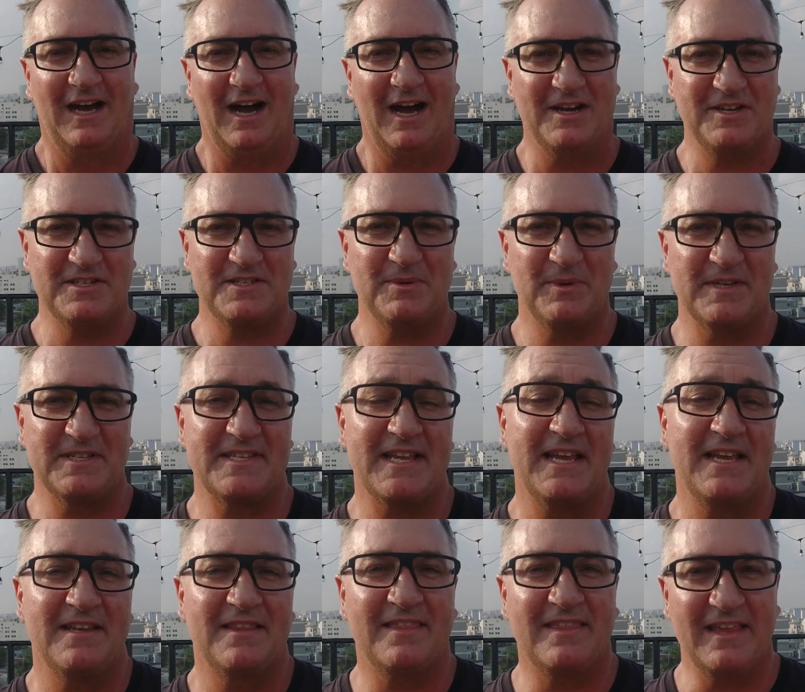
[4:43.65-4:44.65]
I just want to
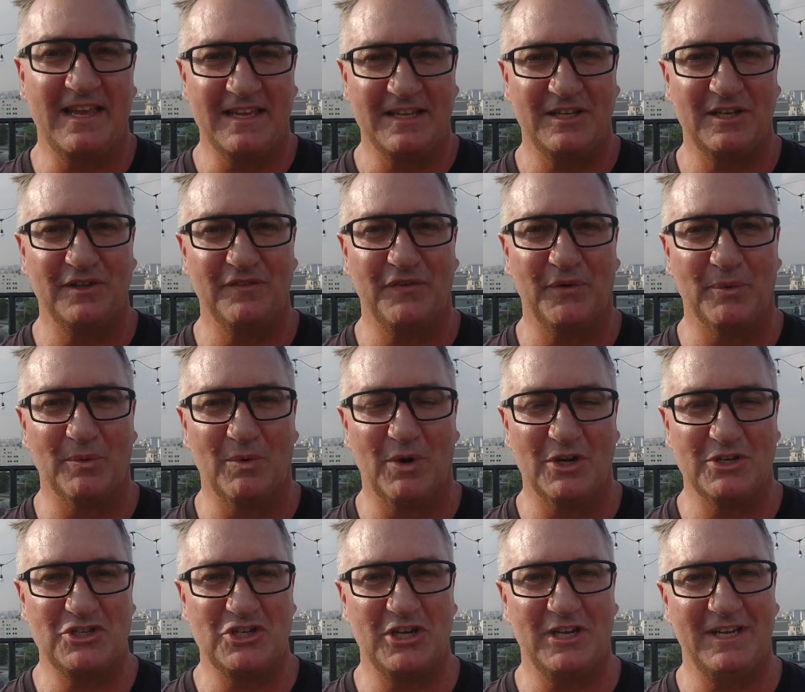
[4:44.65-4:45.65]
say thank you for
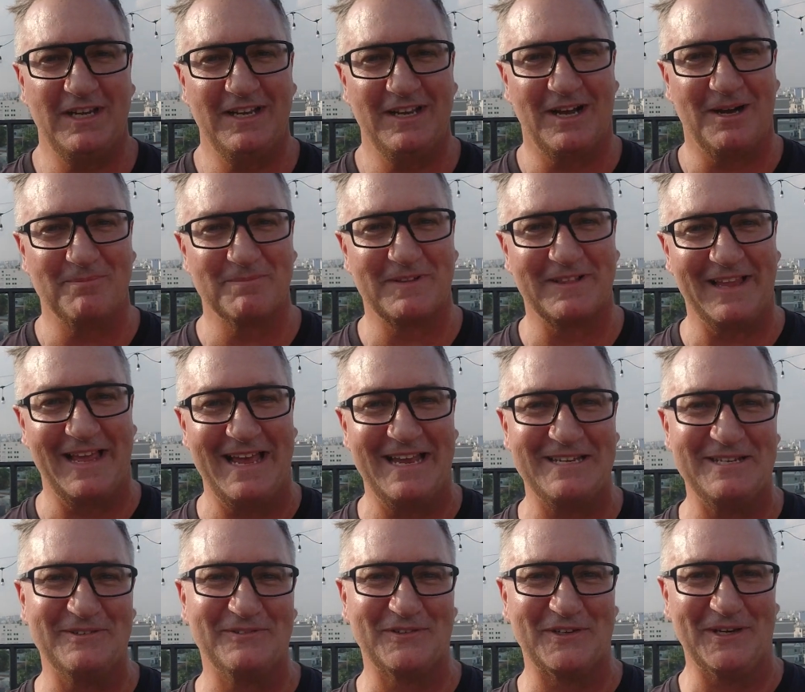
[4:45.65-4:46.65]
watching. I'm
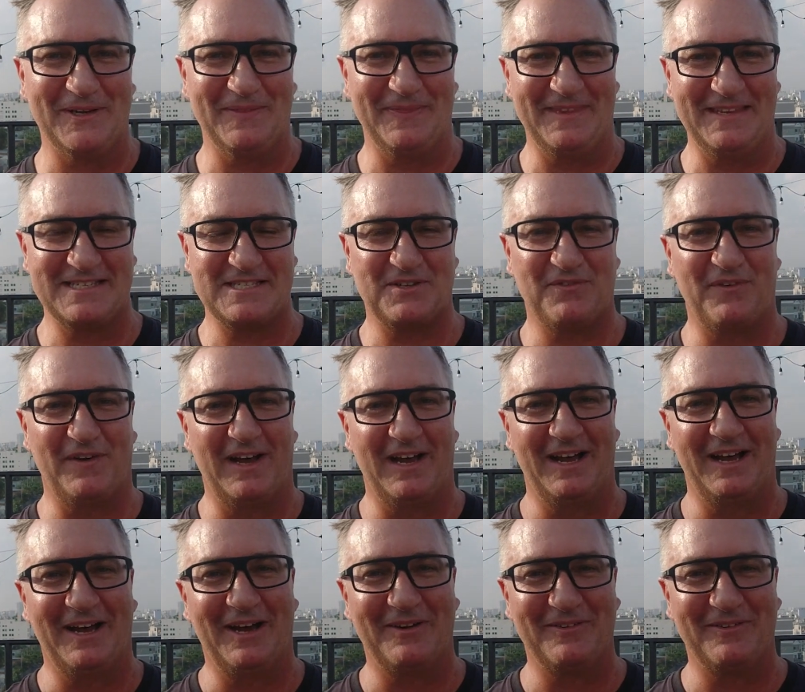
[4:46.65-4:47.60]
glad you've got this far.